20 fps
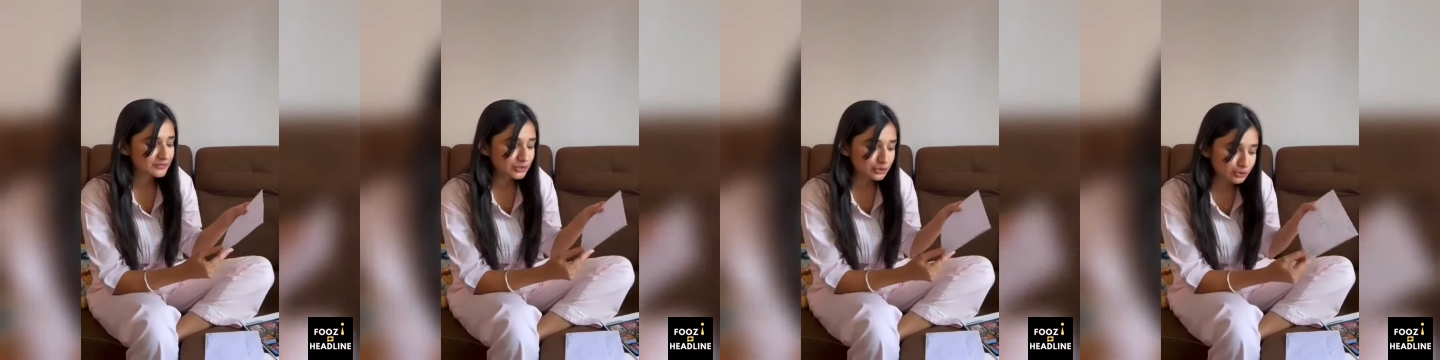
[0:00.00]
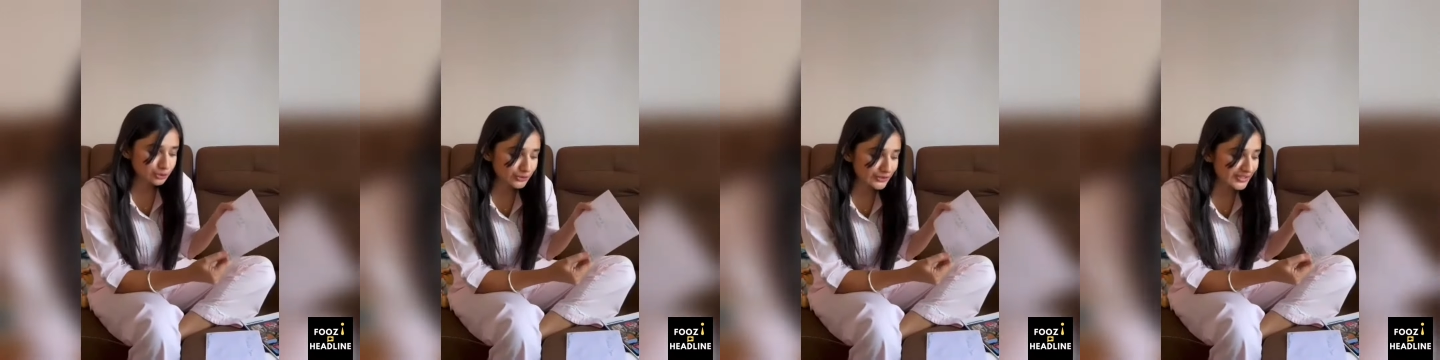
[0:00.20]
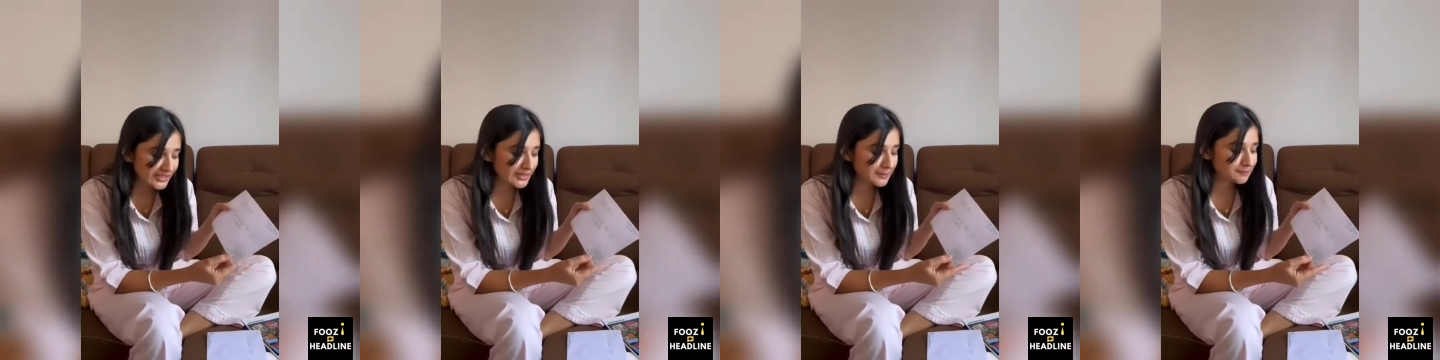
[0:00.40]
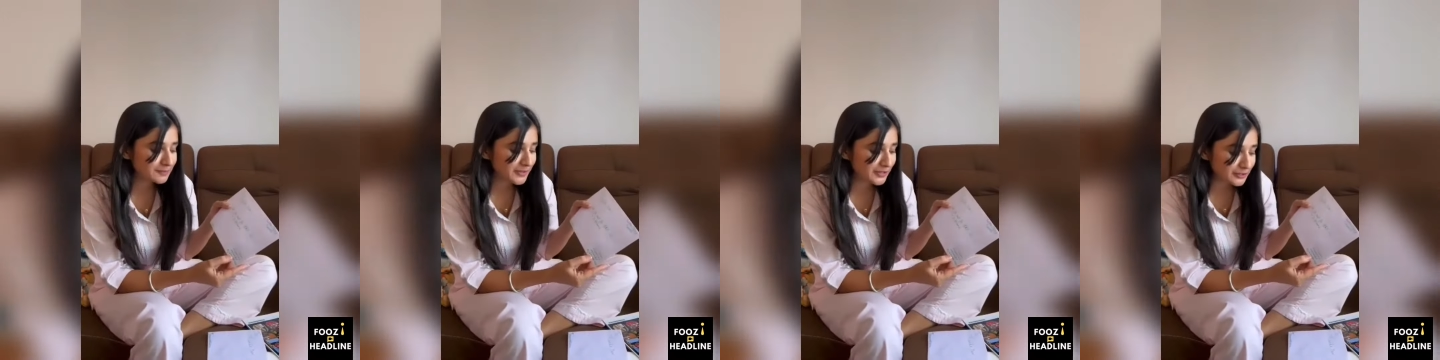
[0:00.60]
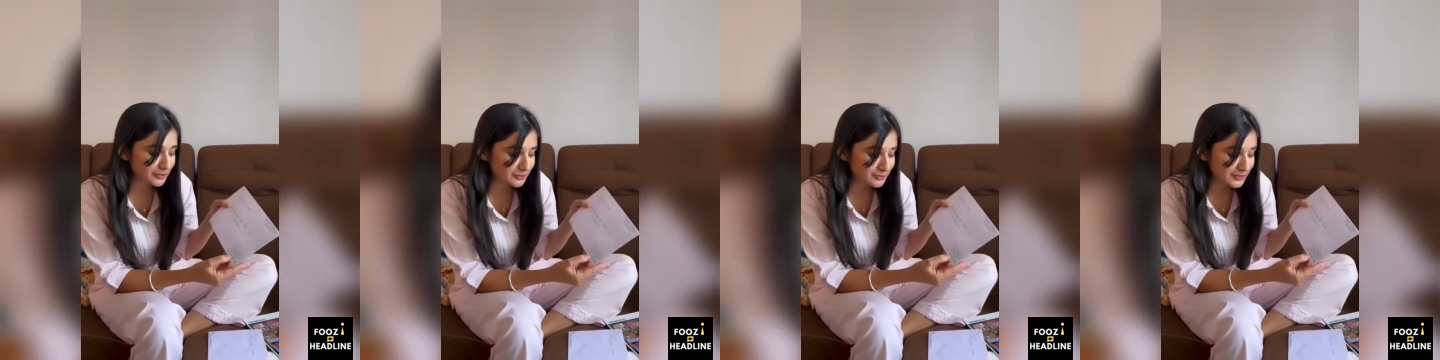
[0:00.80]
Nuri,
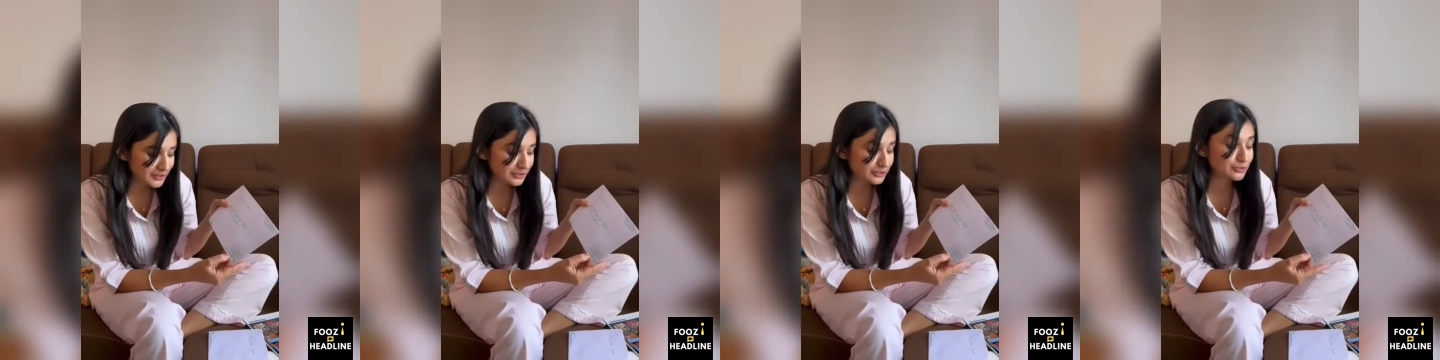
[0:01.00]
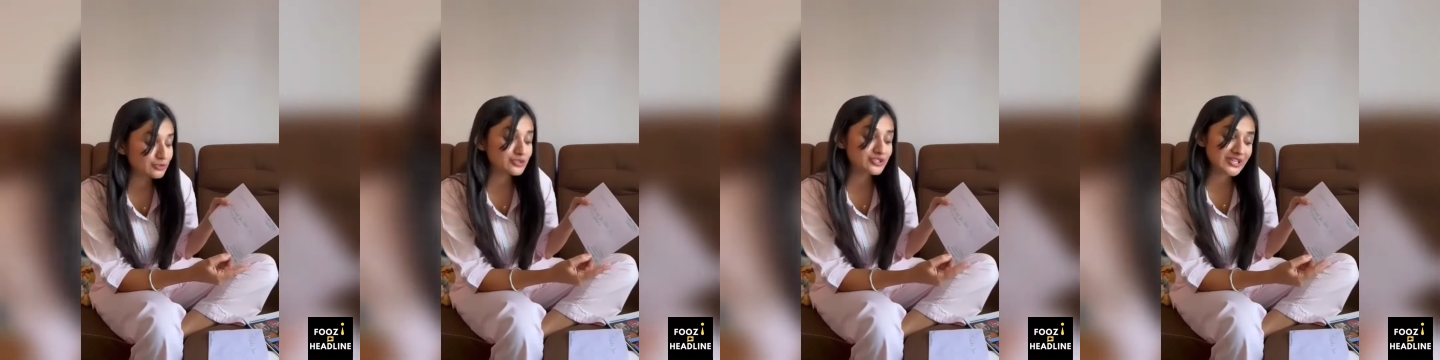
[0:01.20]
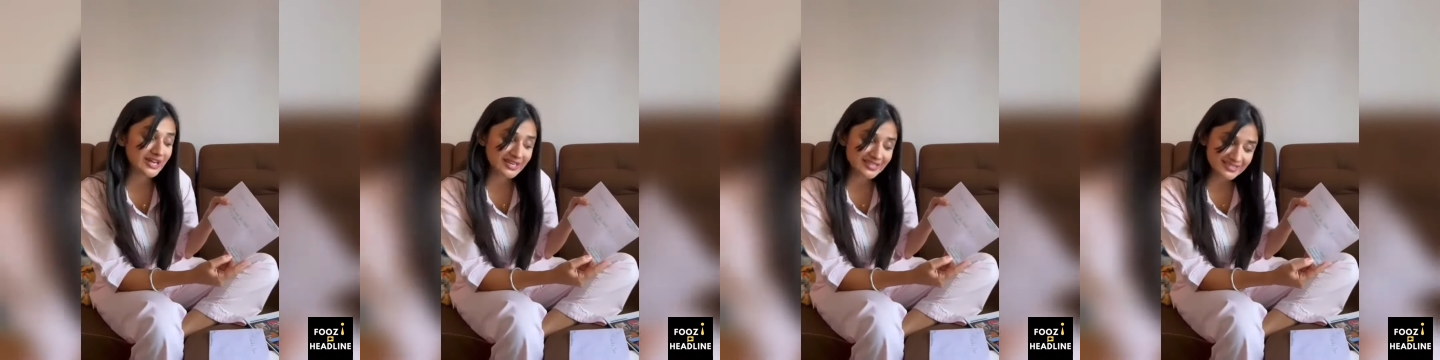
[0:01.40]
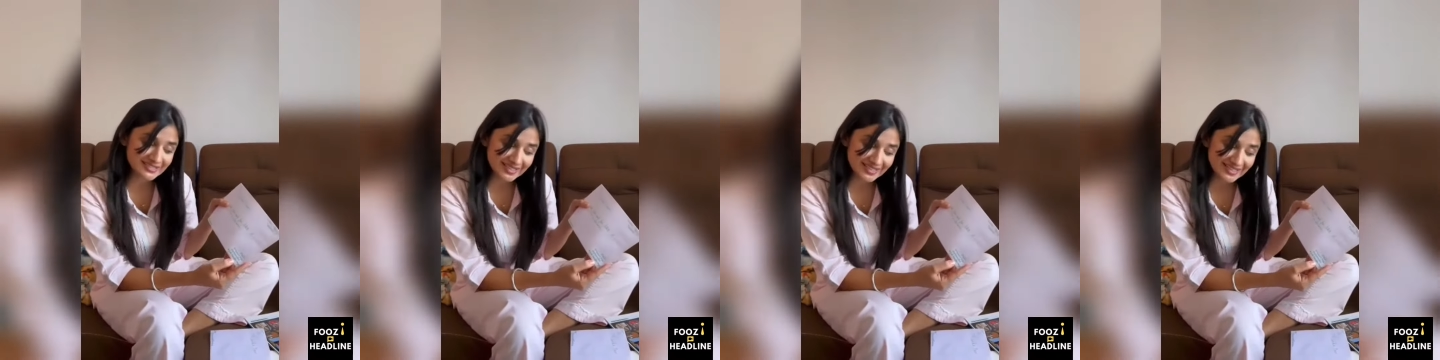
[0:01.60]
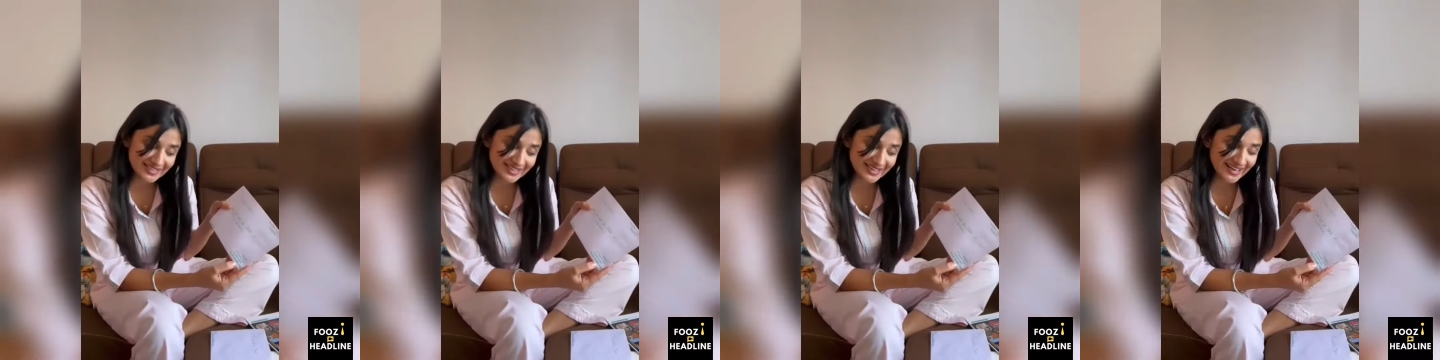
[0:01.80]
Pikumitu, Just
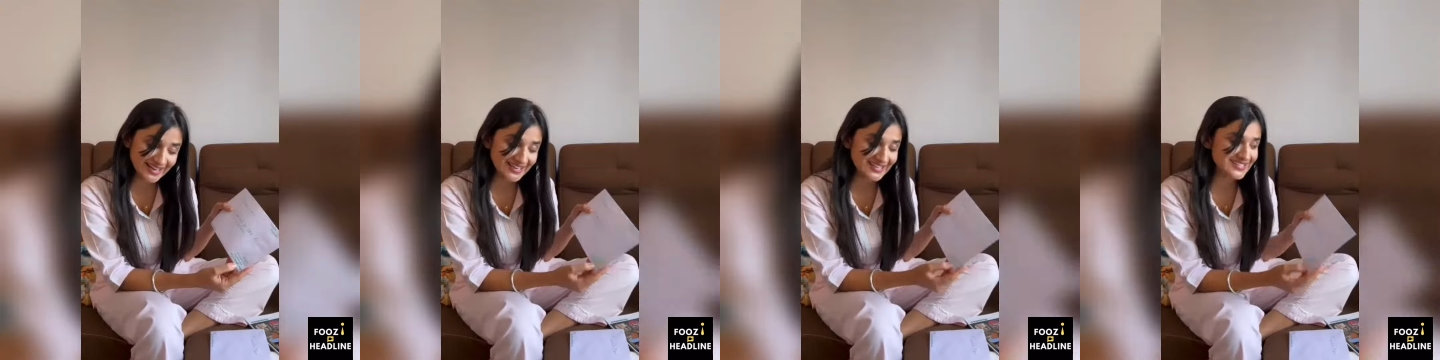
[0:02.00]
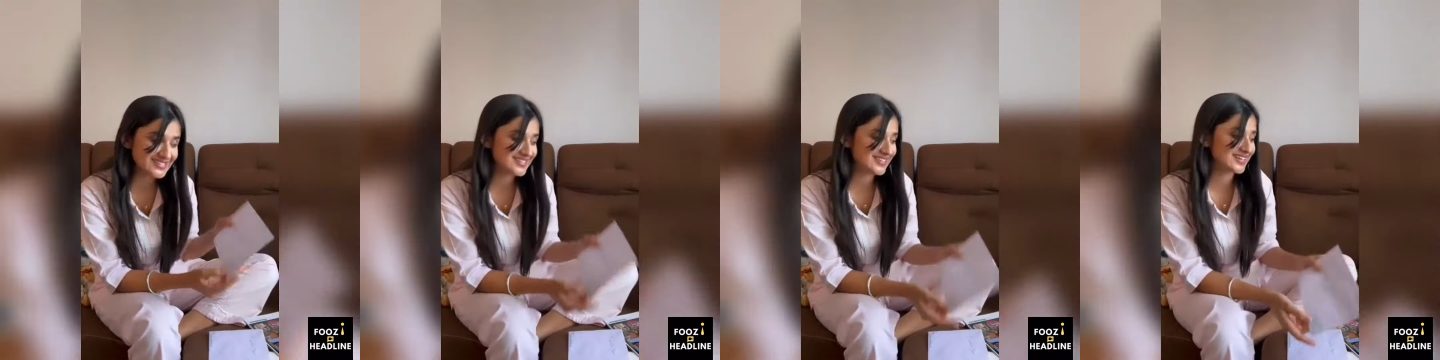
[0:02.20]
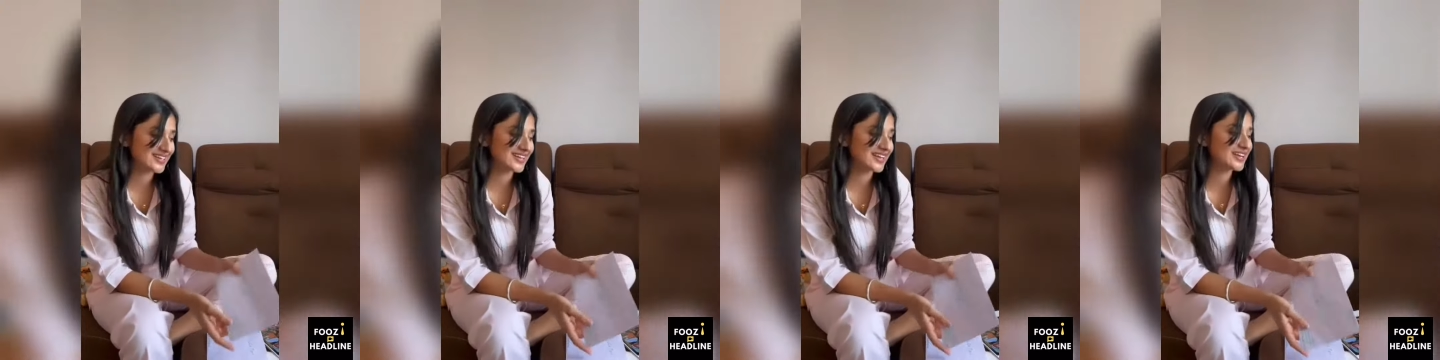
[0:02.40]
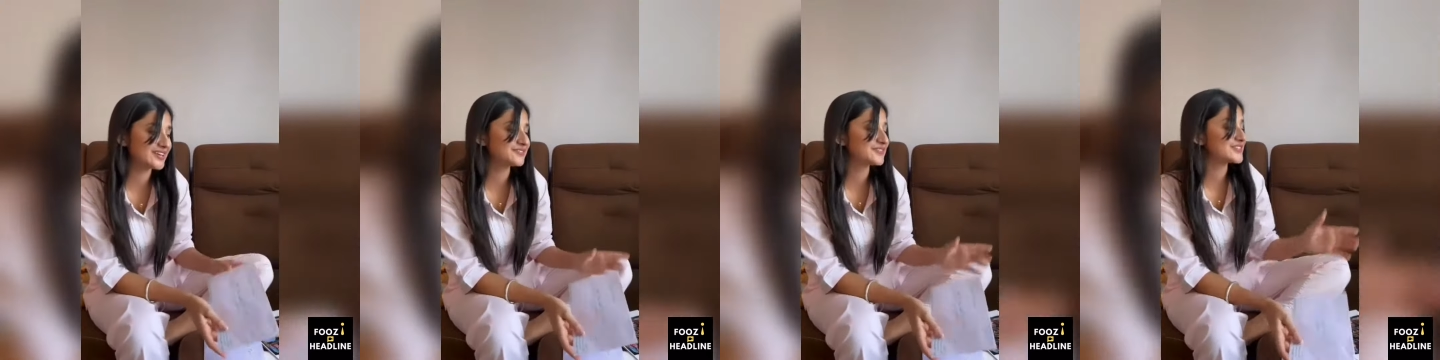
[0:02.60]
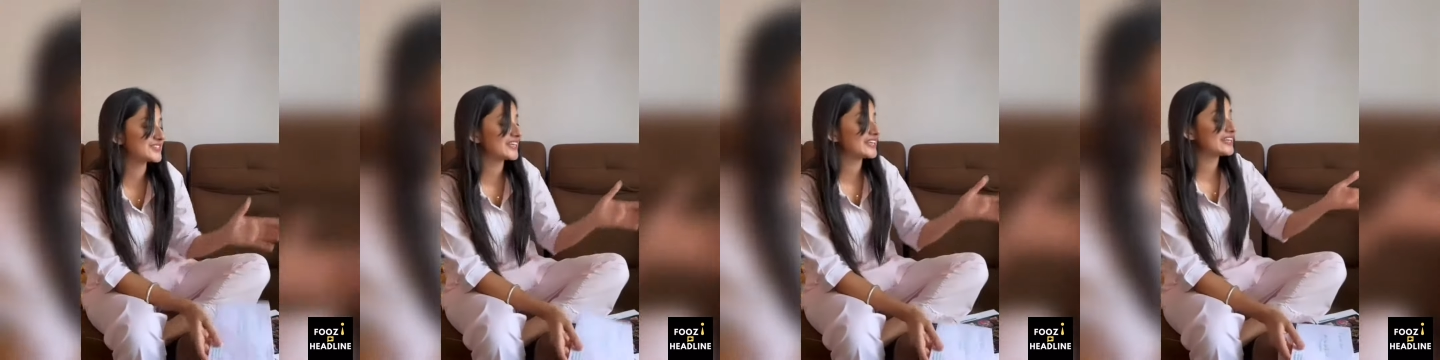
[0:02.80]
Kanika, Angel
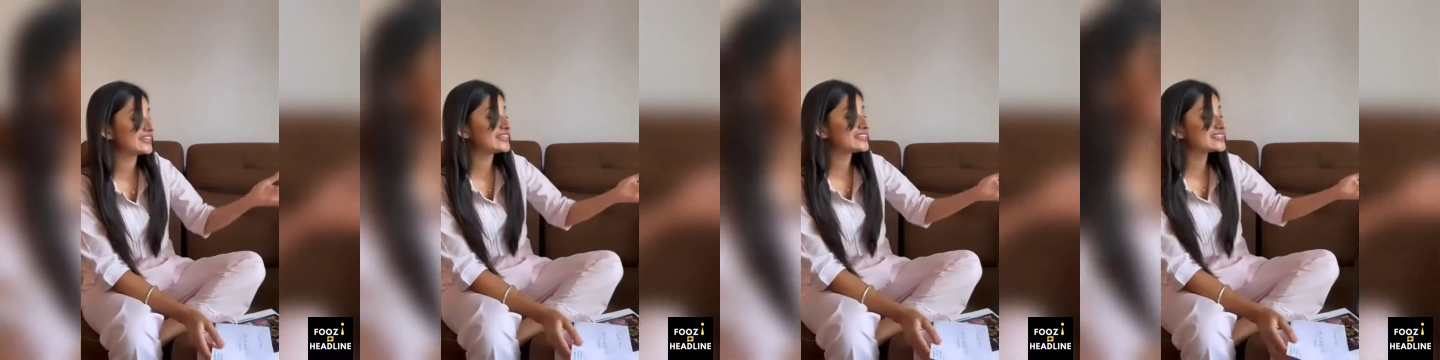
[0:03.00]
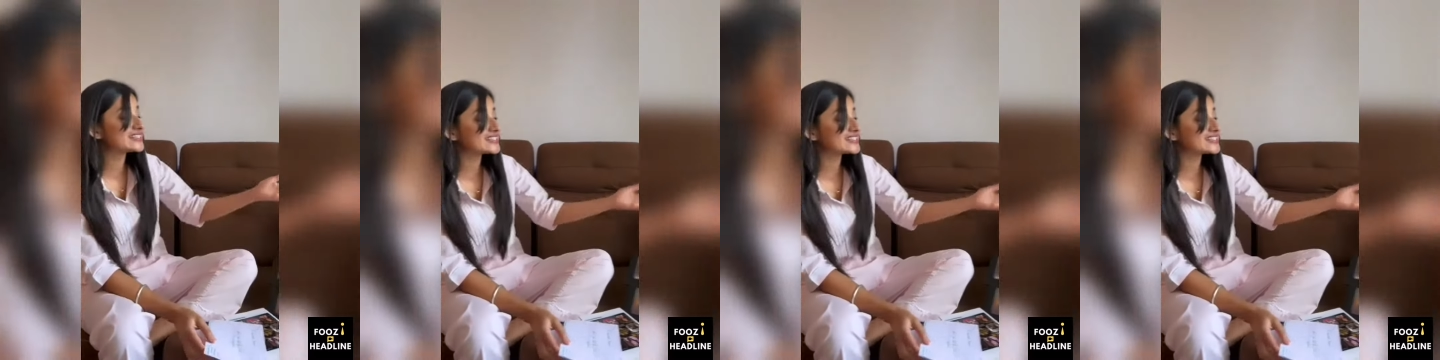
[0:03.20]
again for sending